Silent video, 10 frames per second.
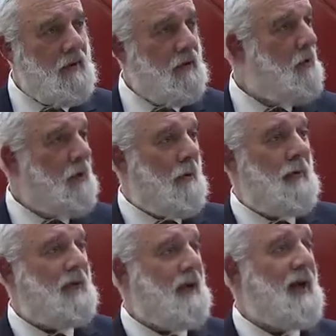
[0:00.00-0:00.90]
you don't know
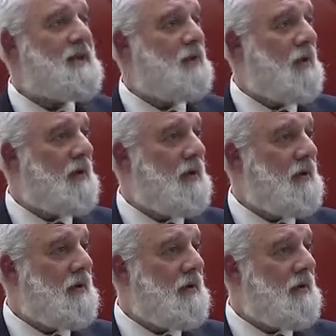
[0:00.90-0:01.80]
about the next one.
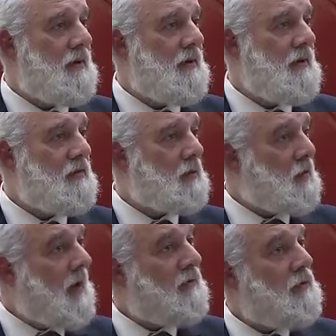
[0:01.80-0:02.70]
So
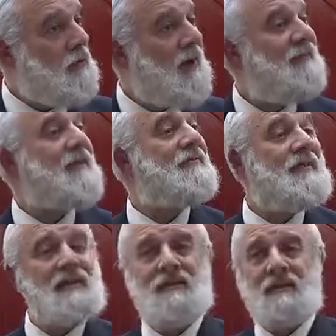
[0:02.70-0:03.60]
you have to drive
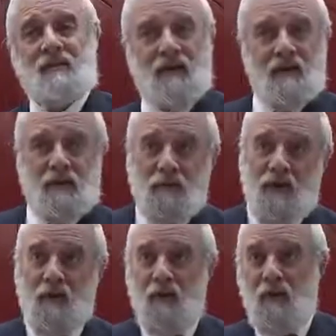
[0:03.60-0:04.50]
defensively, to
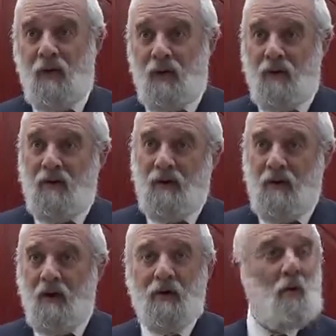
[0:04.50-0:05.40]
be
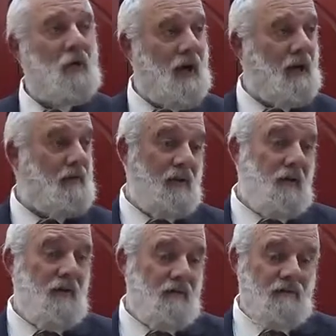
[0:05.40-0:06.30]
on the lookout
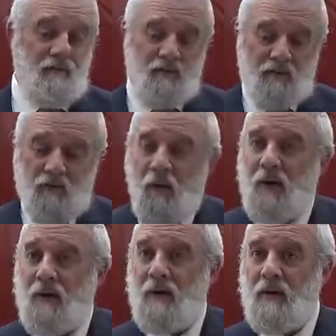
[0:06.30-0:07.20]

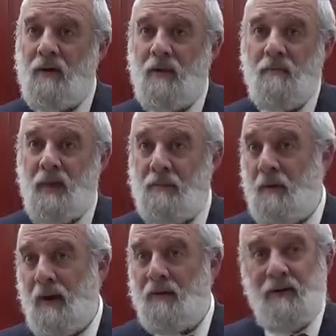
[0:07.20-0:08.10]
drunk
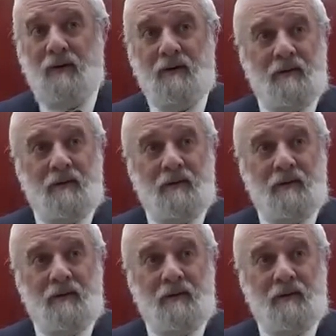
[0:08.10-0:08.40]
people out there,